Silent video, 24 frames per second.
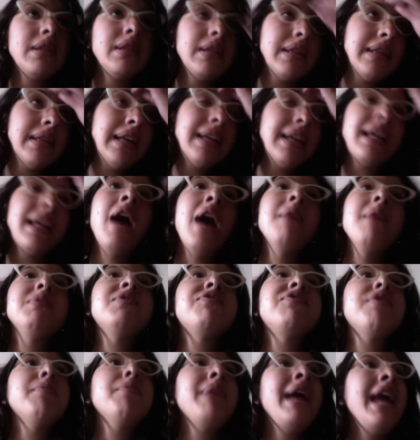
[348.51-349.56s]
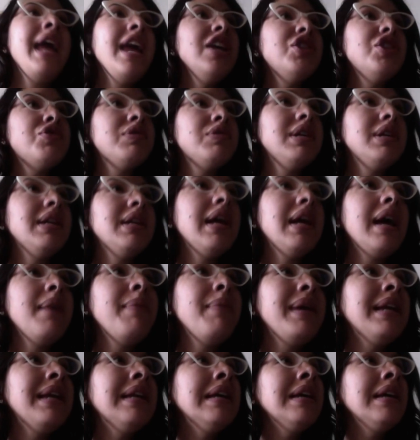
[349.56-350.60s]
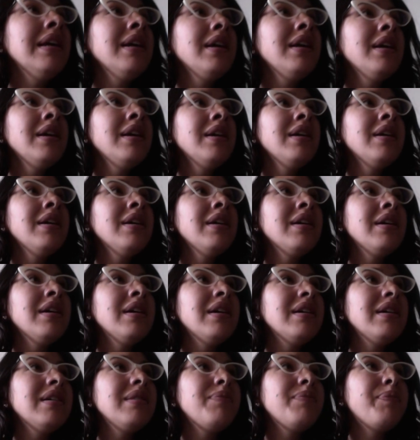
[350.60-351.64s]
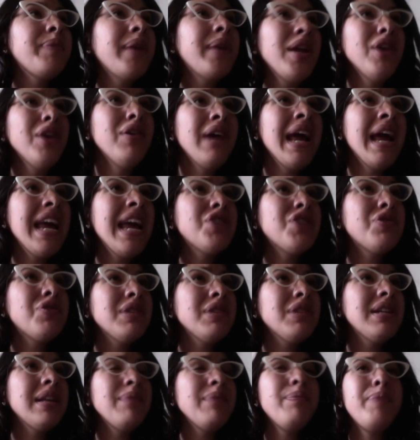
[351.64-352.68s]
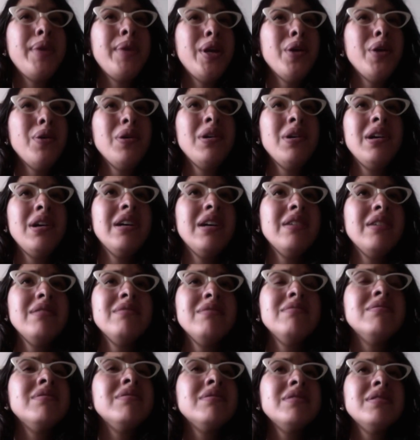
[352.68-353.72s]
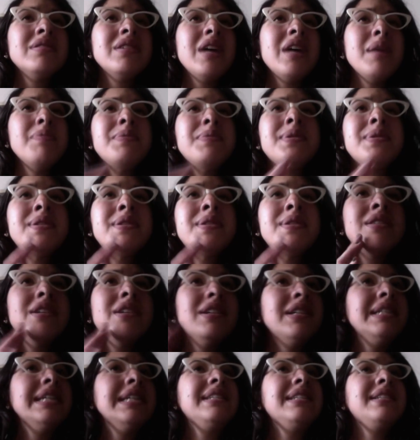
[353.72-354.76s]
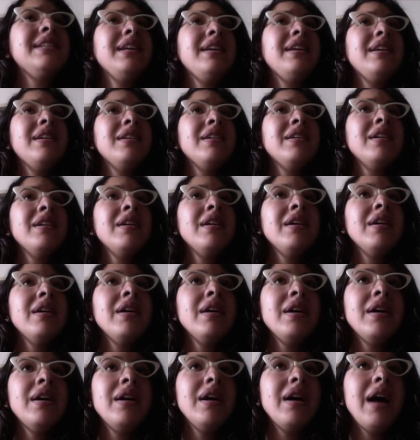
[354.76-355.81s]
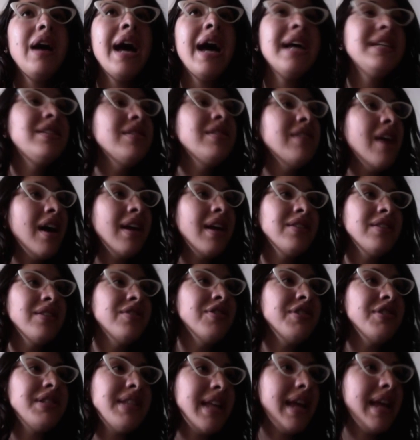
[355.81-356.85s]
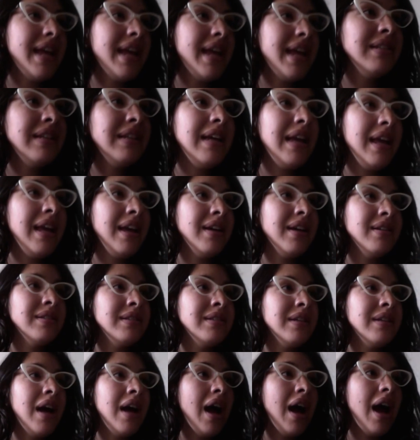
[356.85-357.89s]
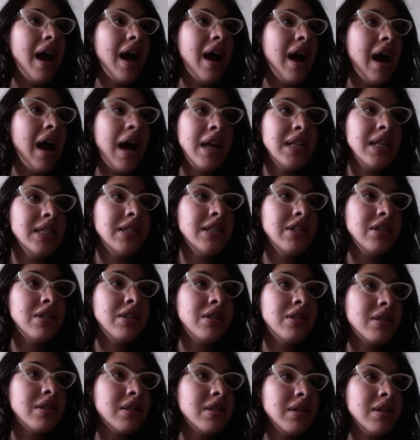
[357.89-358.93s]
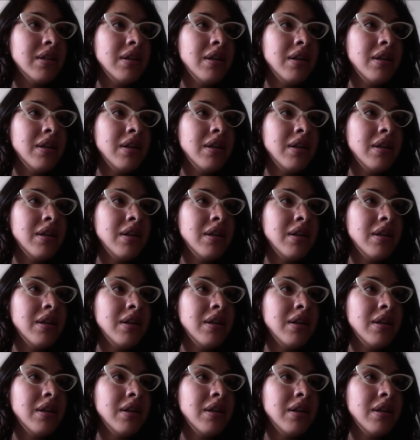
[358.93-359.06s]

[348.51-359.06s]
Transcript: that comes from hatred. I mean, pure hatred and pure absurdity. I do not understand, and I just